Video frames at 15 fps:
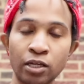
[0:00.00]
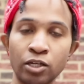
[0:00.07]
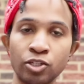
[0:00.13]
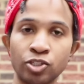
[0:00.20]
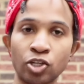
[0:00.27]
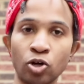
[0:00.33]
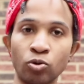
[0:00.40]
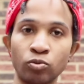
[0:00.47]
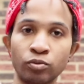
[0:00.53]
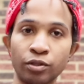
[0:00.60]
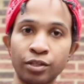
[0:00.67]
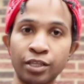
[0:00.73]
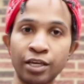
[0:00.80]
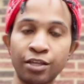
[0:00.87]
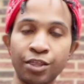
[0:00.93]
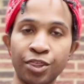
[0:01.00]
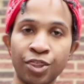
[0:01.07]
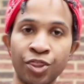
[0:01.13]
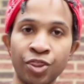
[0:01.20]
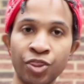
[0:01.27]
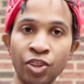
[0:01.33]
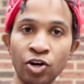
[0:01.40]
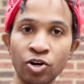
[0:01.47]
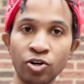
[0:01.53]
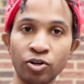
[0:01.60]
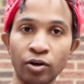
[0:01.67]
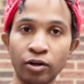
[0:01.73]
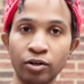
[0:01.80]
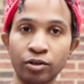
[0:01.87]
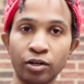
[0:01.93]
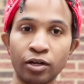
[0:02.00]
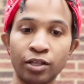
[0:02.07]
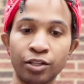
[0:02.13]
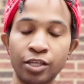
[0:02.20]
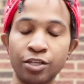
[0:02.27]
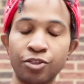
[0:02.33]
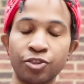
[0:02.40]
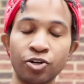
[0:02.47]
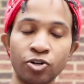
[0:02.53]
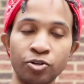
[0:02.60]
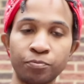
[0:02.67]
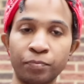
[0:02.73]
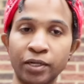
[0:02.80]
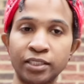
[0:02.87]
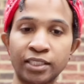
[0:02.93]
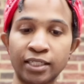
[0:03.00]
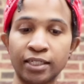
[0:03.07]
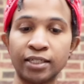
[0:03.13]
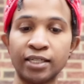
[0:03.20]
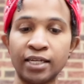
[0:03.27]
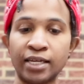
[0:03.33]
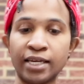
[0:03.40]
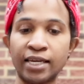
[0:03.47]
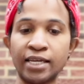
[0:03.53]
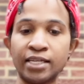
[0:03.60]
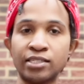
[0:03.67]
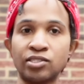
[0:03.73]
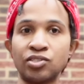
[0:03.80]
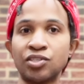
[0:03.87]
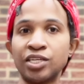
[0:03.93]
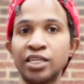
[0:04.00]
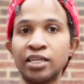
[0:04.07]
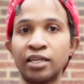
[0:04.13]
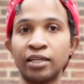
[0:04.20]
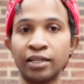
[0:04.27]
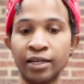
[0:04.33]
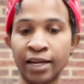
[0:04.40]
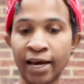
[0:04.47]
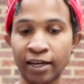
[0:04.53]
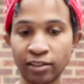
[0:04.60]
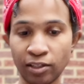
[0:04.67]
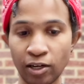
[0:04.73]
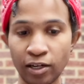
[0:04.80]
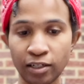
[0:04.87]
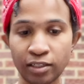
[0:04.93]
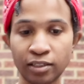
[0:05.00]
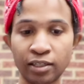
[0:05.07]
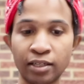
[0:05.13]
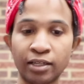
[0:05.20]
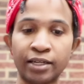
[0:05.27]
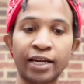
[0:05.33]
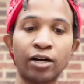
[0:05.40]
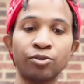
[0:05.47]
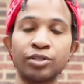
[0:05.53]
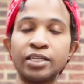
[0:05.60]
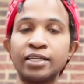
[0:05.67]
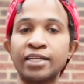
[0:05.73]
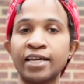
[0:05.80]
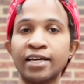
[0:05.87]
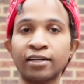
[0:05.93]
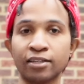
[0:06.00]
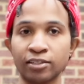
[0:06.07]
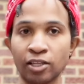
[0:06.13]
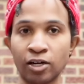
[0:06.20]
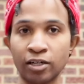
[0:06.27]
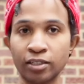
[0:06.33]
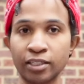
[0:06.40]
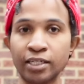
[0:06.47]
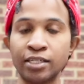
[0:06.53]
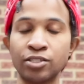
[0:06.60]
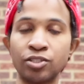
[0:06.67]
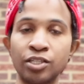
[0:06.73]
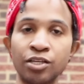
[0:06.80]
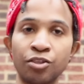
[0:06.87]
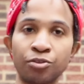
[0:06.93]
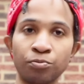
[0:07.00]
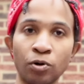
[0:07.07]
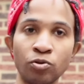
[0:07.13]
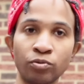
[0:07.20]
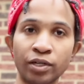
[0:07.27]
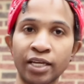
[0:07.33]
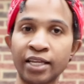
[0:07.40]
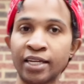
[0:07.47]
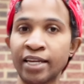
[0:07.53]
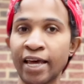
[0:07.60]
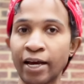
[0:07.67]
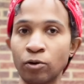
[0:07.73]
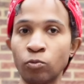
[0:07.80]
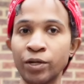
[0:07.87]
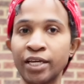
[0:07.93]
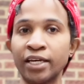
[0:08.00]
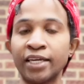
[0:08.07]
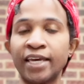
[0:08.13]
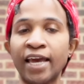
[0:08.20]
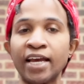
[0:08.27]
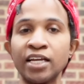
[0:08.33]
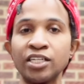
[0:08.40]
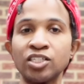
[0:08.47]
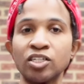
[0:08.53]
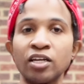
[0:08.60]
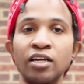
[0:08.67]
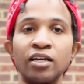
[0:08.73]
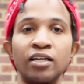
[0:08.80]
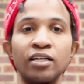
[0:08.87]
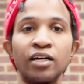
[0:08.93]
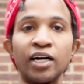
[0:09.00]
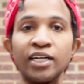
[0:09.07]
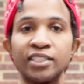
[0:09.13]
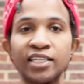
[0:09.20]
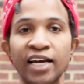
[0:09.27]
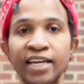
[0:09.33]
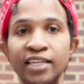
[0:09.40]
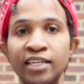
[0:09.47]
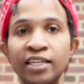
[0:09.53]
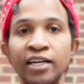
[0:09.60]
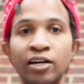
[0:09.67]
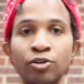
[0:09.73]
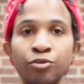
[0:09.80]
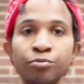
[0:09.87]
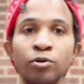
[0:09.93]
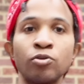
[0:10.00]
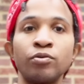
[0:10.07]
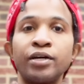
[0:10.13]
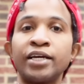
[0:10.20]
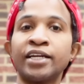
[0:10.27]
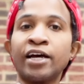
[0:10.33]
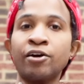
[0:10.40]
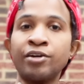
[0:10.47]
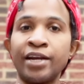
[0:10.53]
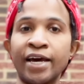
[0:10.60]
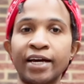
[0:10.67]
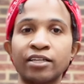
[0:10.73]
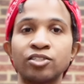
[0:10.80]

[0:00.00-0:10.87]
So the third bandha is the neck lock. Now the neck lock is the throat and neck. We engage tightening our throat and our neck.